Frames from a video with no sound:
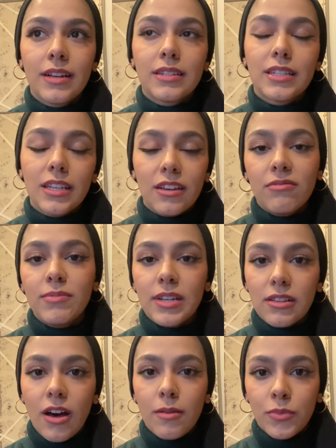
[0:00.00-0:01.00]
to give me a
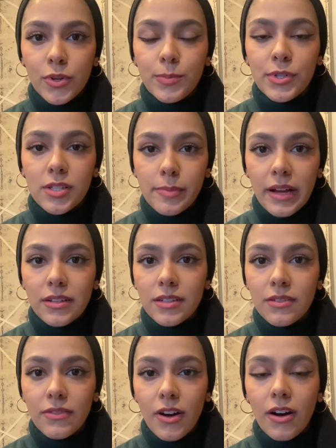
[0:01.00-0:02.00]
lot more perspective